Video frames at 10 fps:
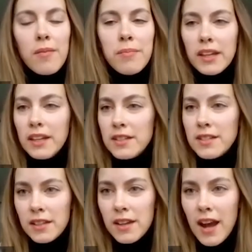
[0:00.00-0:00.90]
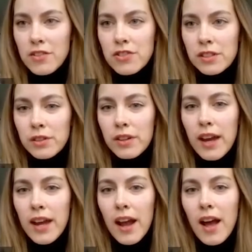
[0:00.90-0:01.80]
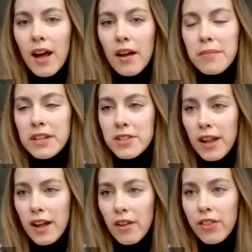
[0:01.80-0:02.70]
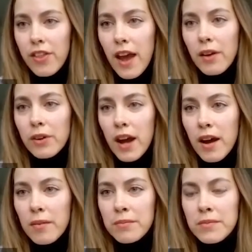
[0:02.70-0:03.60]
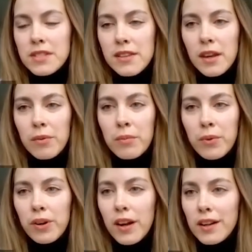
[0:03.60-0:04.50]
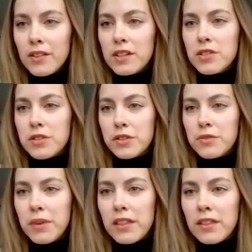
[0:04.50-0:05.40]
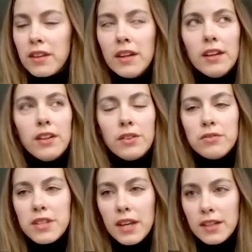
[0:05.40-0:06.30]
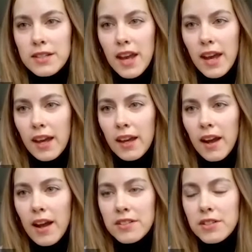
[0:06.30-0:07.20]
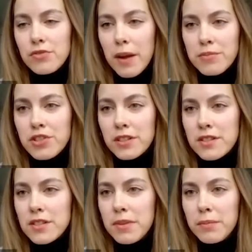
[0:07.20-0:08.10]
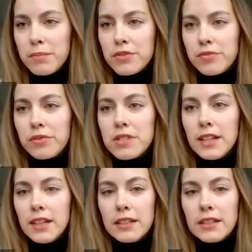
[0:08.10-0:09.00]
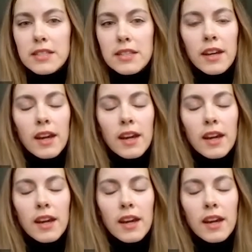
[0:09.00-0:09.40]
Many didn't actually look at mental health outcomes. They were more kind of concerned with, you know, day-to-day disruptions to people's routines.